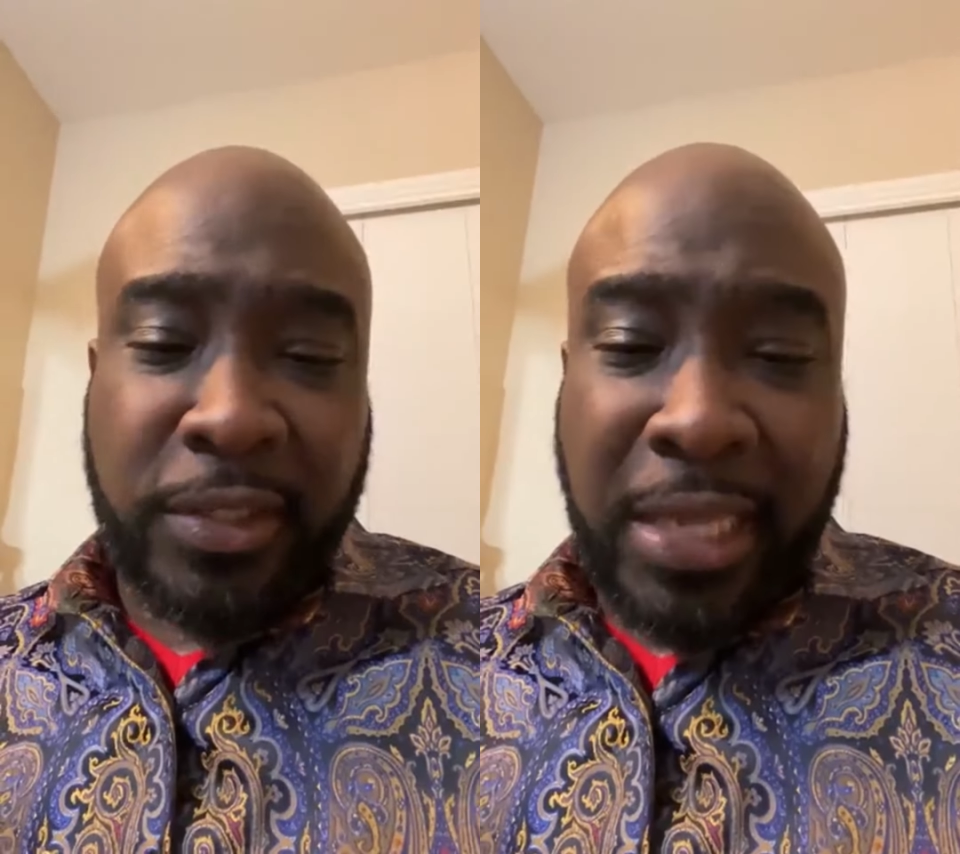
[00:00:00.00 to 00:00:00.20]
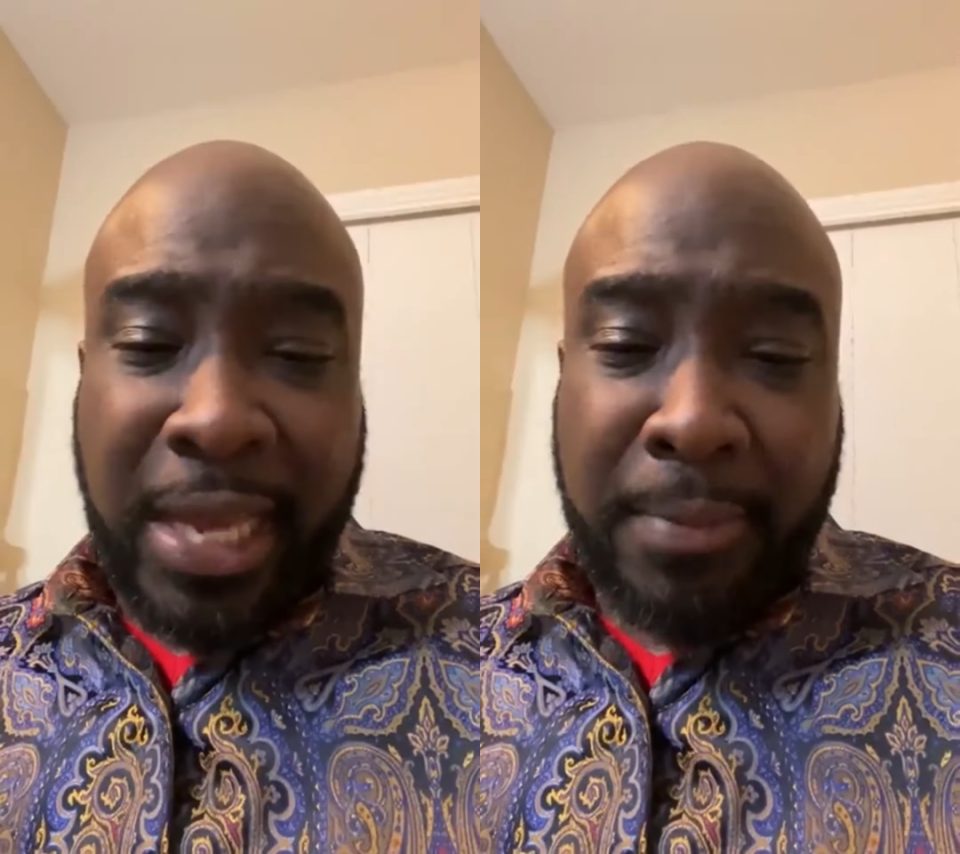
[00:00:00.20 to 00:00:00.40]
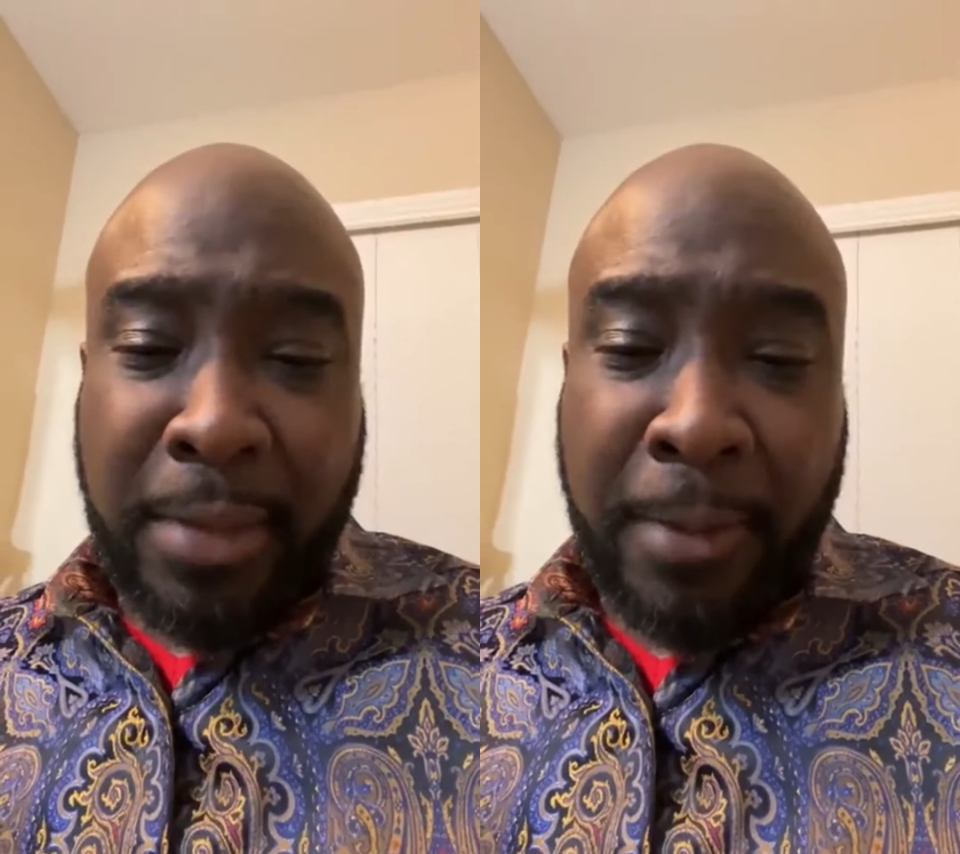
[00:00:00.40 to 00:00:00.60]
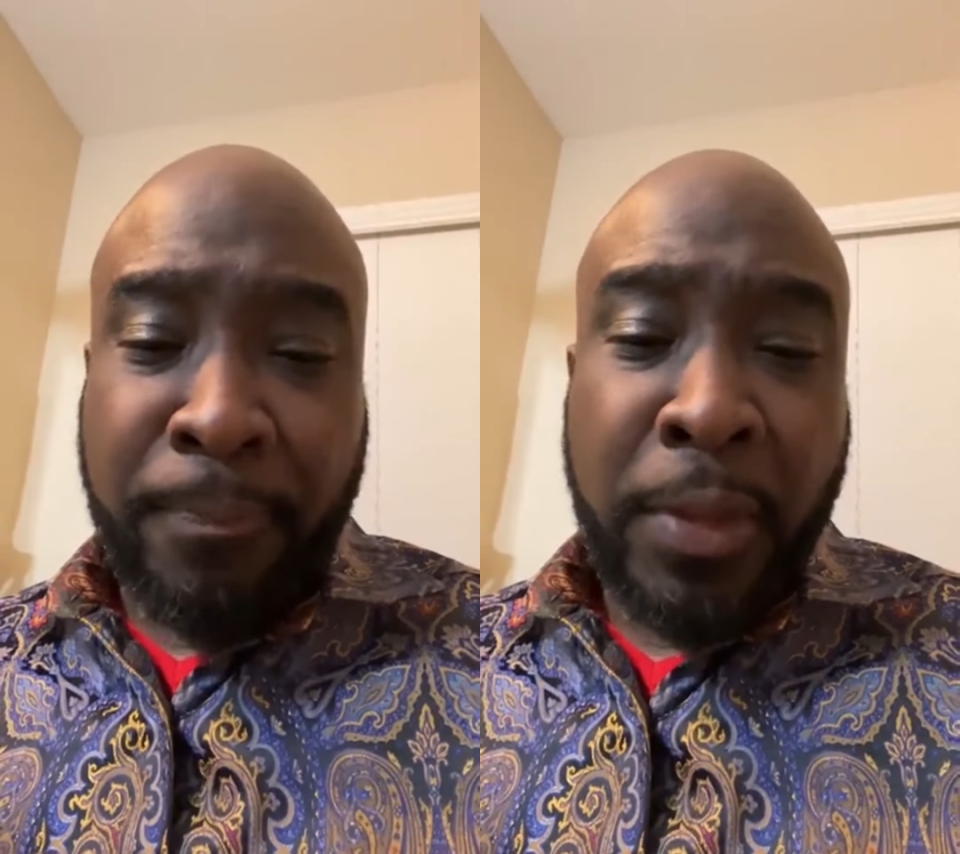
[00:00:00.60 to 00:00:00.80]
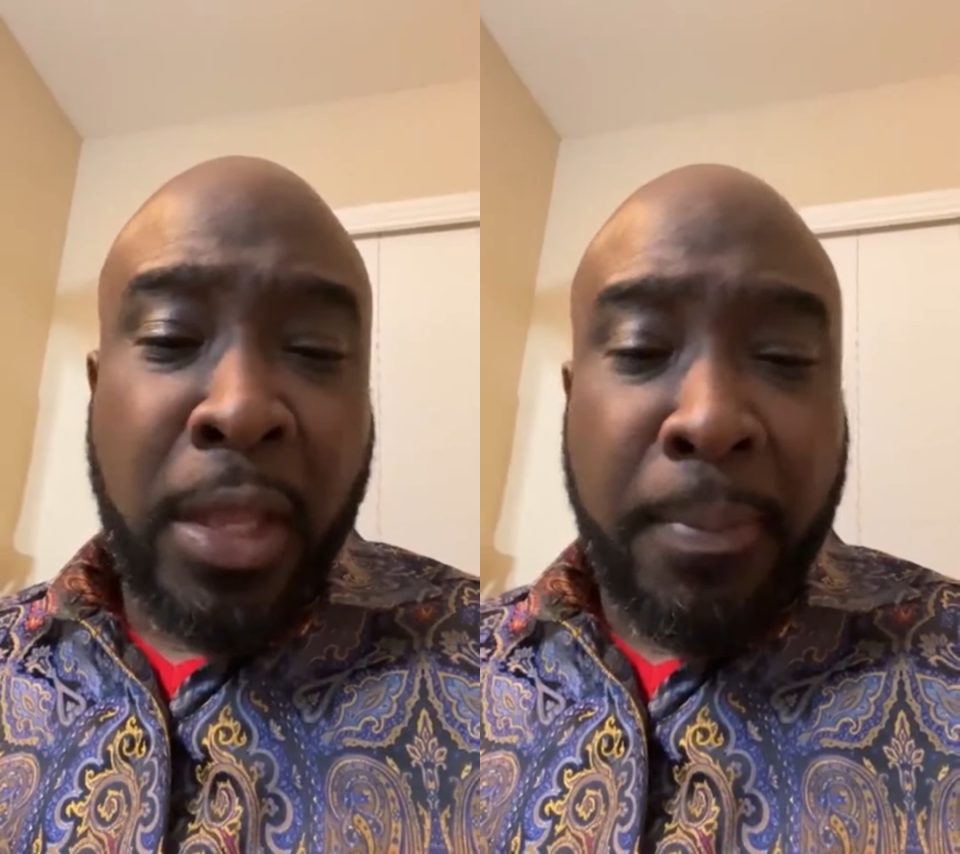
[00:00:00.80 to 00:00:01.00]

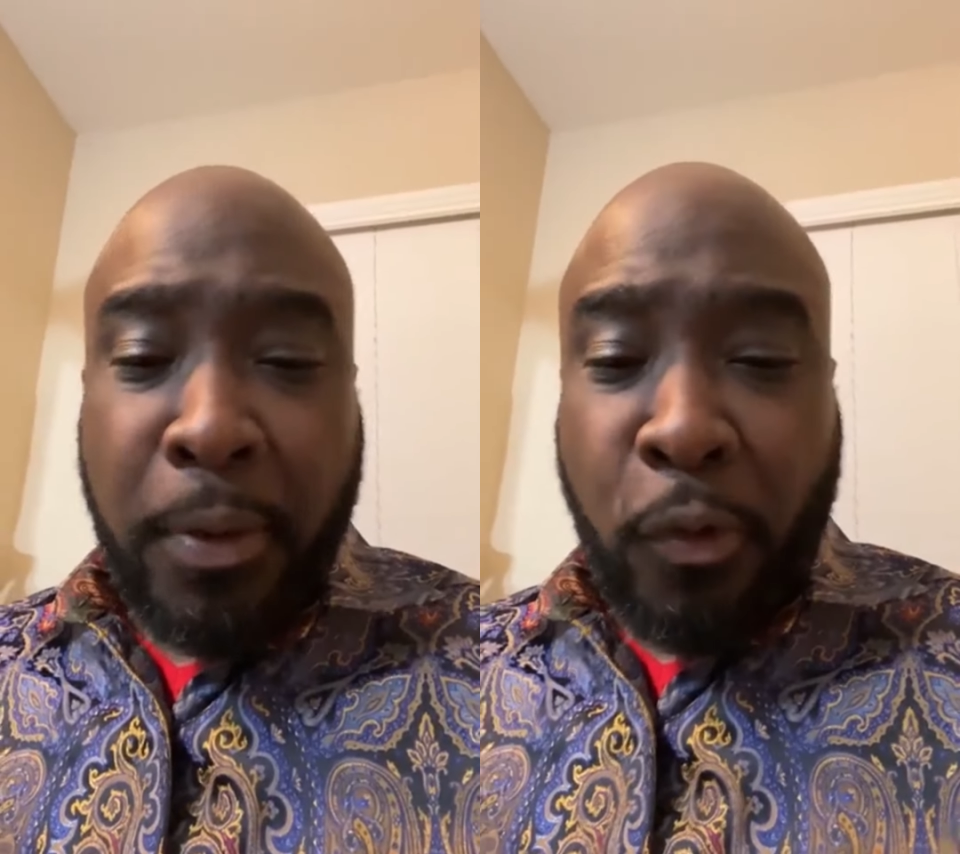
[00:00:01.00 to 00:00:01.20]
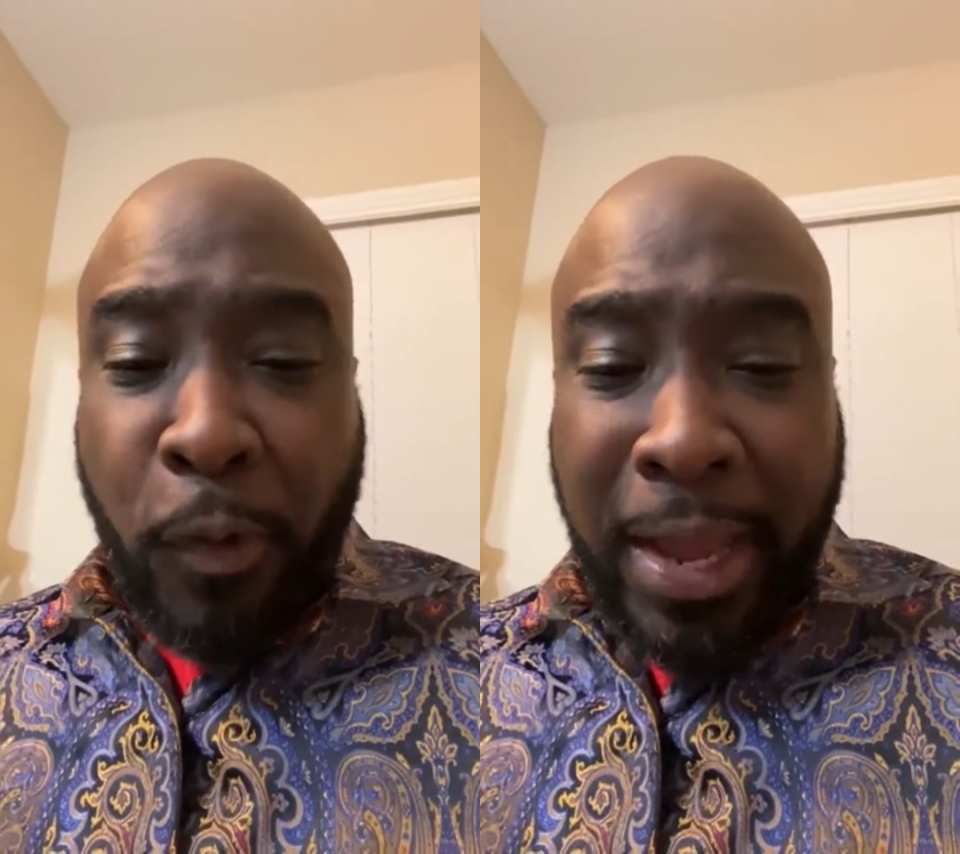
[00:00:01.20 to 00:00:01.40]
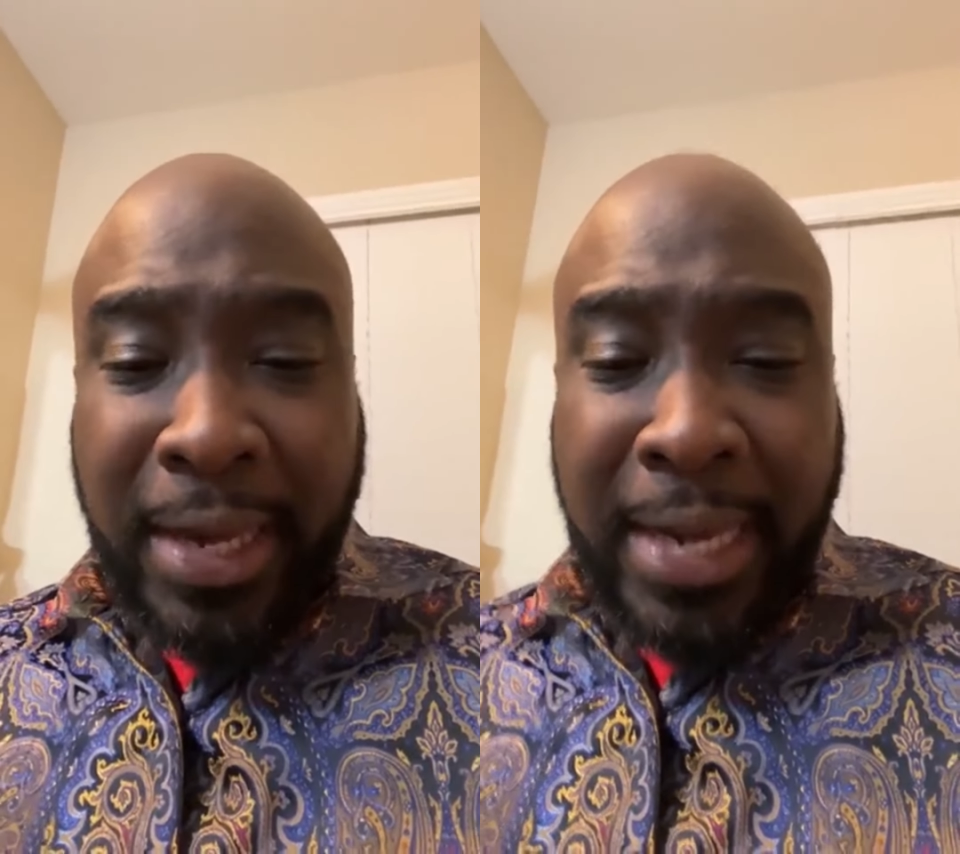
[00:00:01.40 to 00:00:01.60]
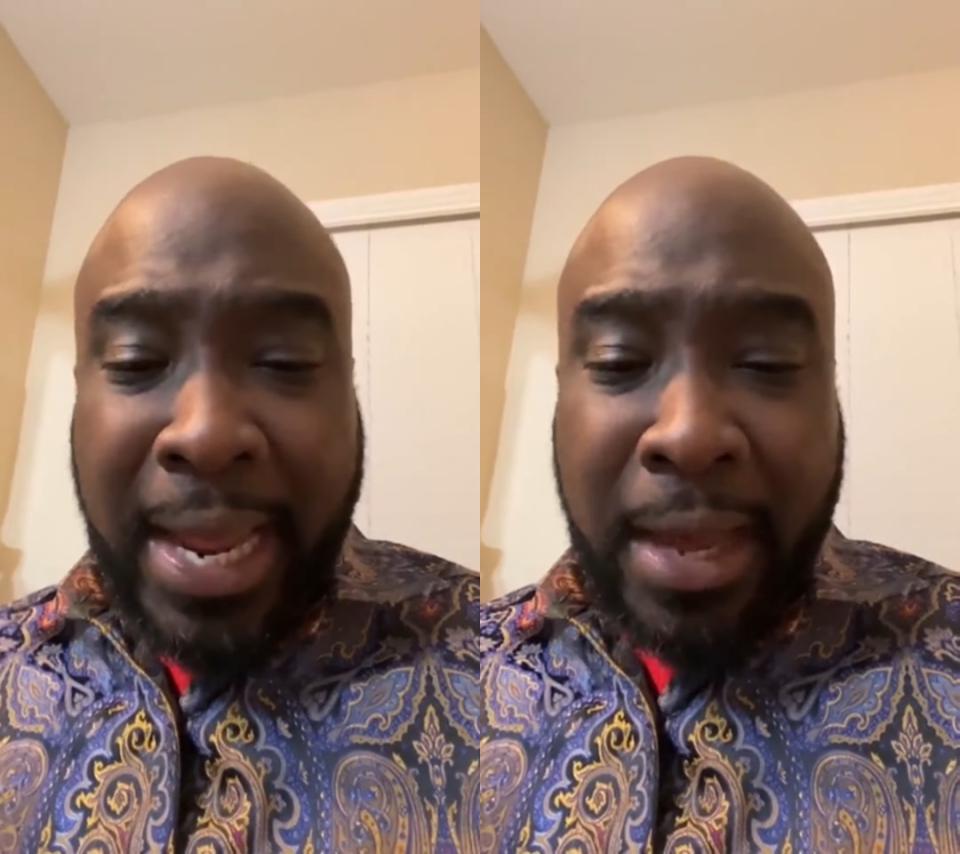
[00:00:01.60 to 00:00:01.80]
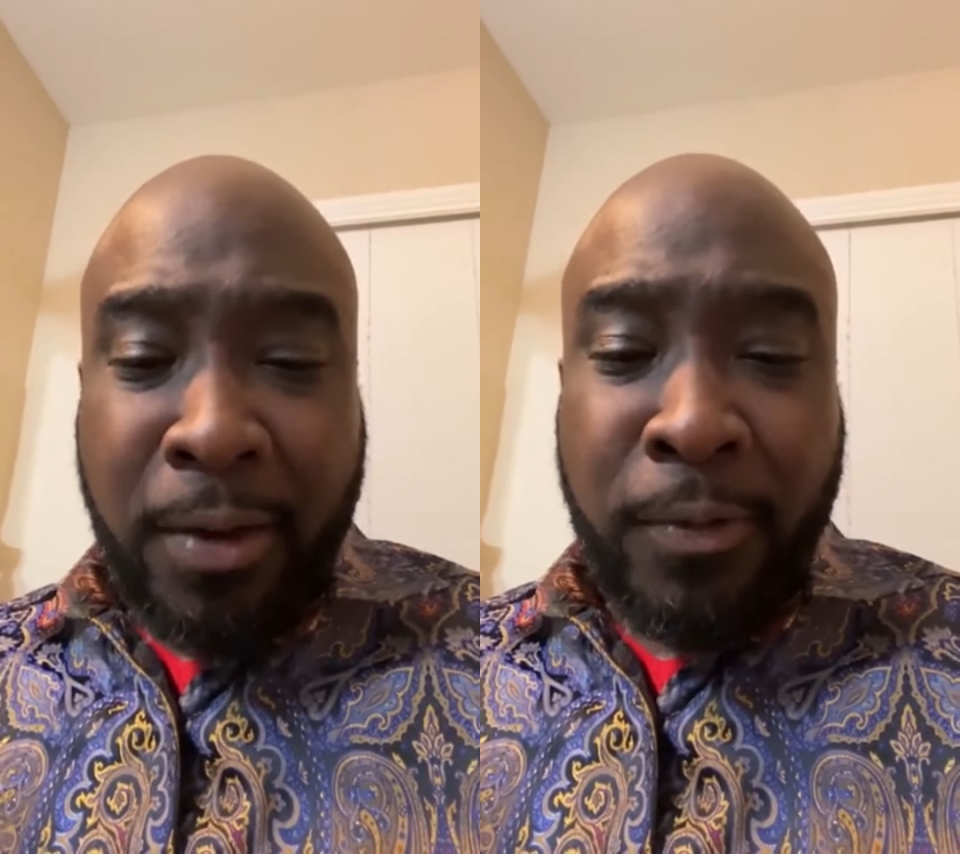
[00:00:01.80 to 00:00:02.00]
assignment. But right
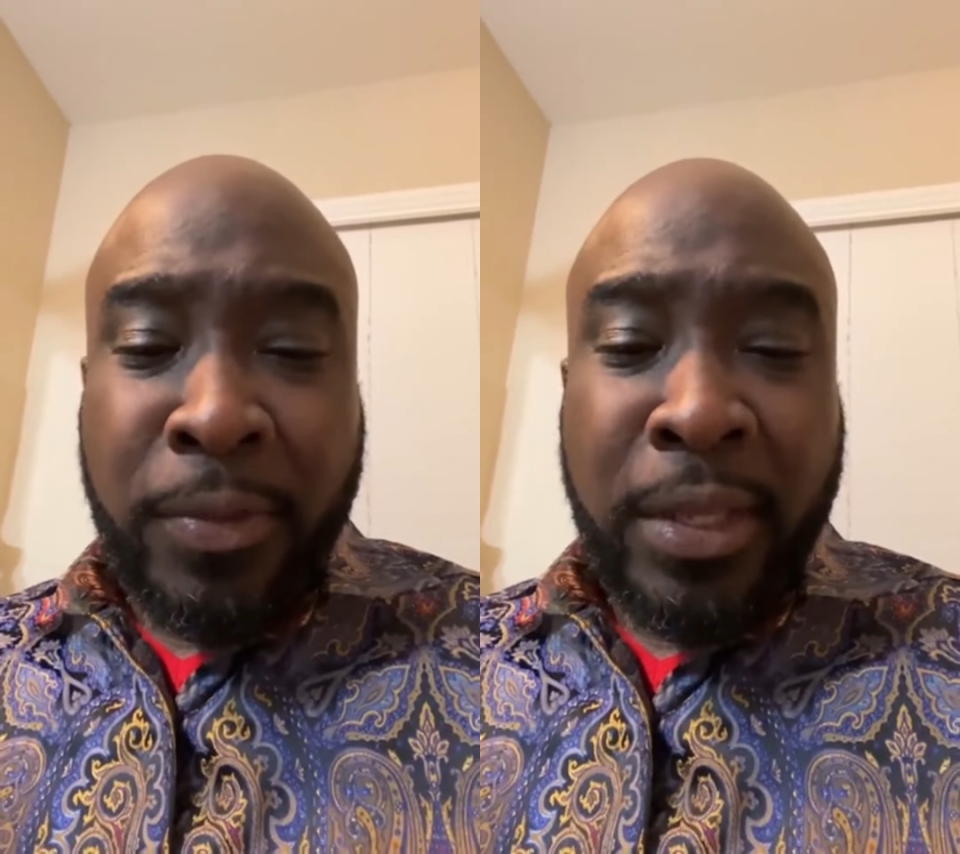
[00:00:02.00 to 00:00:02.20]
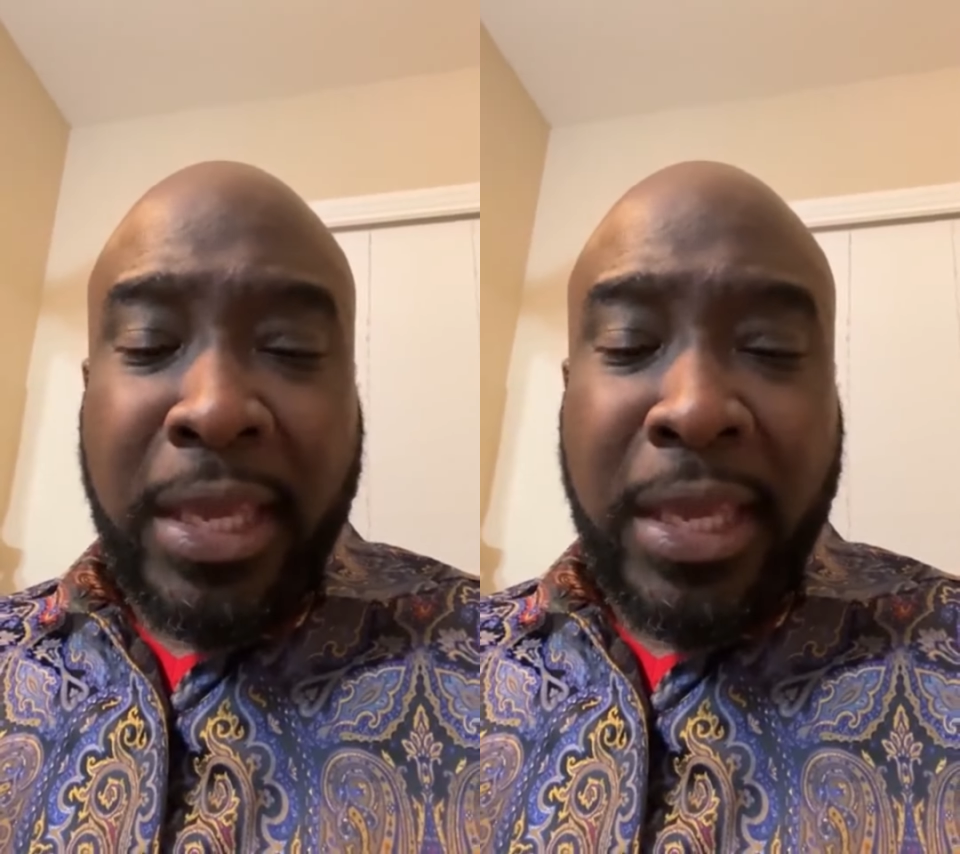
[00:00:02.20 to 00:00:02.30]
now,